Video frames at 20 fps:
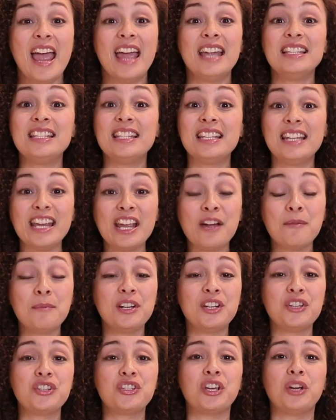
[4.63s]
And today I'm
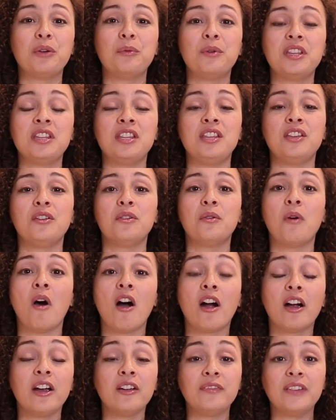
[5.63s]
gonna share with you
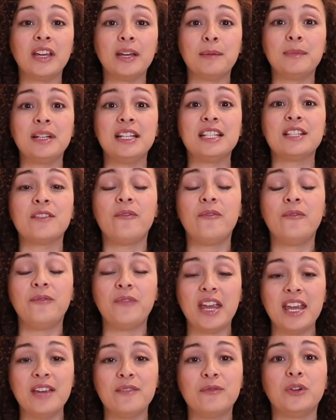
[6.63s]
our family's
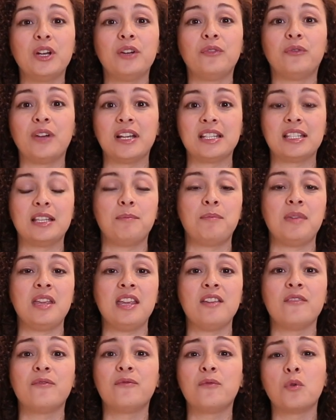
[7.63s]
favorite
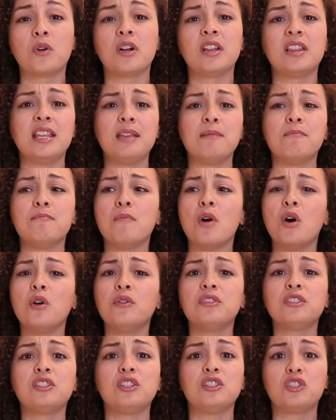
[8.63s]
recipe for the
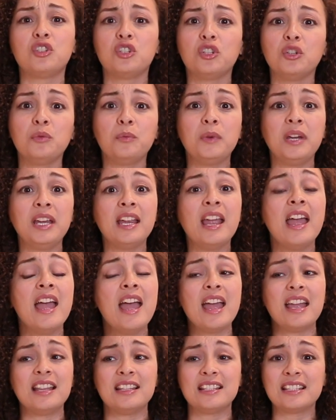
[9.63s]
most chewy
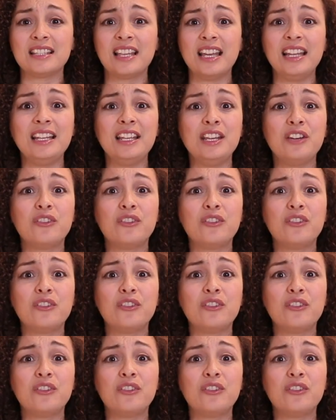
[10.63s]
and slightly